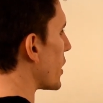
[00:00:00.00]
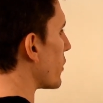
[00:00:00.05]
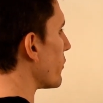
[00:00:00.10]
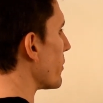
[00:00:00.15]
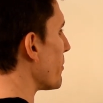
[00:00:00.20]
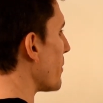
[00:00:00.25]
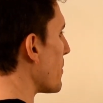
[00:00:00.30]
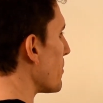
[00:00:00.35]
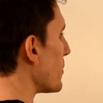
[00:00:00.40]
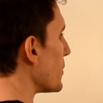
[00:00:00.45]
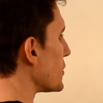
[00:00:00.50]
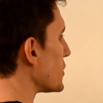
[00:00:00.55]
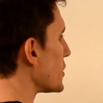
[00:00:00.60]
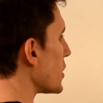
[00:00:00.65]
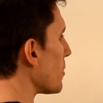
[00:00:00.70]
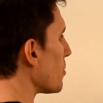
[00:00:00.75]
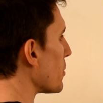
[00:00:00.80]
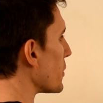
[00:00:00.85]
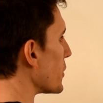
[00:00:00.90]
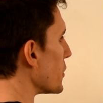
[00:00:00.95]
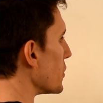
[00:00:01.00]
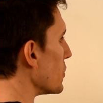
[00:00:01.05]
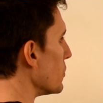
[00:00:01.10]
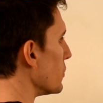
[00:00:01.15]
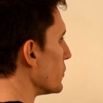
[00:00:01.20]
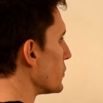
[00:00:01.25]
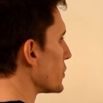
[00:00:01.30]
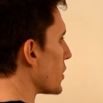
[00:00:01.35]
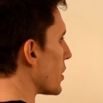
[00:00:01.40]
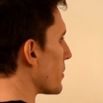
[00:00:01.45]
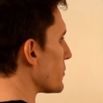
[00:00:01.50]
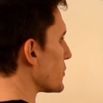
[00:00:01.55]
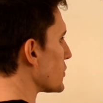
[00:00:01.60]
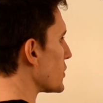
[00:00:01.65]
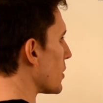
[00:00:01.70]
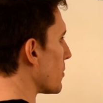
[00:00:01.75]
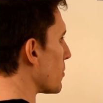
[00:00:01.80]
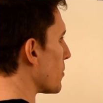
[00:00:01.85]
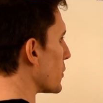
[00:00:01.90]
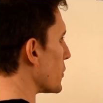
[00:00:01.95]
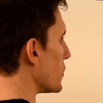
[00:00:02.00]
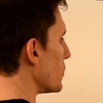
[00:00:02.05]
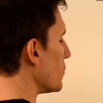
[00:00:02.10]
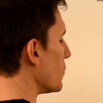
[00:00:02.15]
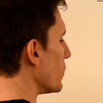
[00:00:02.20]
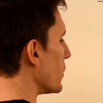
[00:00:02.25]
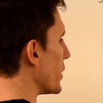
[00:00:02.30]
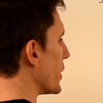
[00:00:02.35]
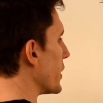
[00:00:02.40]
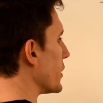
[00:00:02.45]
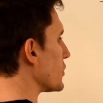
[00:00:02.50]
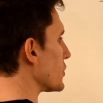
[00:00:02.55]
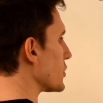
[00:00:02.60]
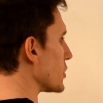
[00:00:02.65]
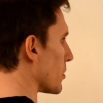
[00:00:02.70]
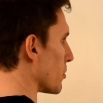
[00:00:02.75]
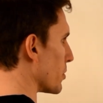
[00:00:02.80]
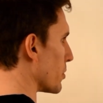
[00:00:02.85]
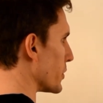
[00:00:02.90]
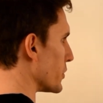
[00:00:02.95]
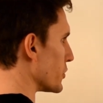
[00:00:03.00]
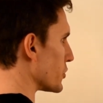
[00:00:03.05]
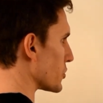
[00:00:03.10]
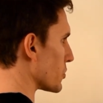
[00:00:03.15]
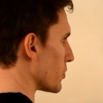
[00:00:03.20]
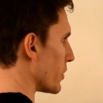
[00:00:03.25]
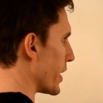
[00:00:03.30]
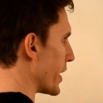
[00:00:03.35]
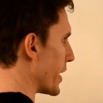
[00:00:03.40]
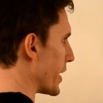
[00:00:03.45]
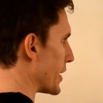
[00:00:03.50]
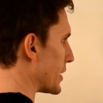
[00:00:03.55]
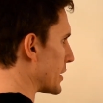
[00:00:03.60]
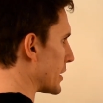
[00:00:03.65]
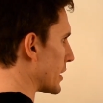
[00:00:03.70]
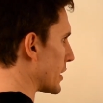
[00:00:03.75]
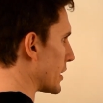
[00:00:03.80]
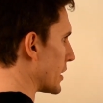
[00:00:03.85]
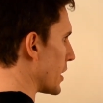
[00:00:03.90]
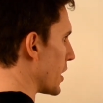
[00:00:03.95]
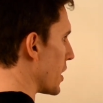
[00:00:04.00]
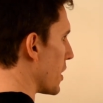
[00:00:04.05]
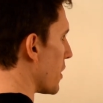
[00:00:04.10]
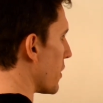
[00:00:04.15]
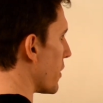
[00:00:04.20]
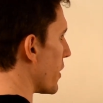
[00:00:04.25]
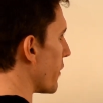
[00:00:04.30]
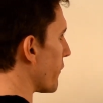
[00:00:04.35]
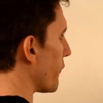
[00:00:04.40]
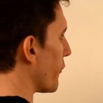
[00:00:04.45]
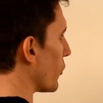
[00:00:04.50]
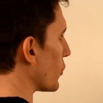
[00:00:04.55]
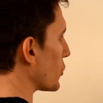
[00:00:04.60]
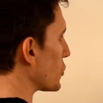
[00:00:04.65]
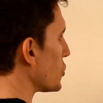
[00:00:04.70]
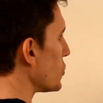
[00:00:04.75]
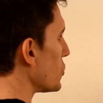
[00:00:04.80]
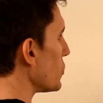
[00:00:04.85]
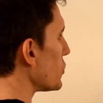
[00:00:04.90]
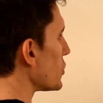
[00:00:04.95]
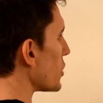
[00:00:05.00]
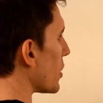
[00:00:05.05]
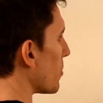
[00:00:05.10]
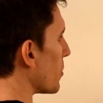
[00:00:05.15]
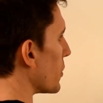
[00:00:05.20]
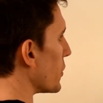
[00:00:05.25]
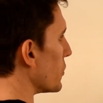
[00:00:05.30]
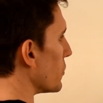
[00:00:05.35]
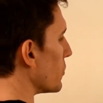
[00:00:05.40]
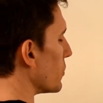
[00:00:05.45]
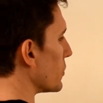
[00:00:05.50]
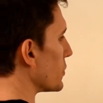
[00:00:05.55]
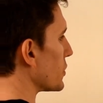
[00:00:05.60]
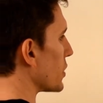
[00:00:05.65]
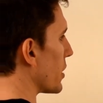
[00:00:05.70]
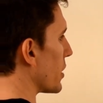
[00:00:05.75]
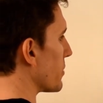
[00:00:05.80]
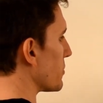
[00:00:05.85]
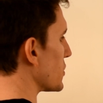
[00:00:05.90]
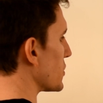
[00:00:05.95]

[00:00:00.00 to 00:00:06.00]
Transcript: remember, w times w is w squared. Therefore 2w times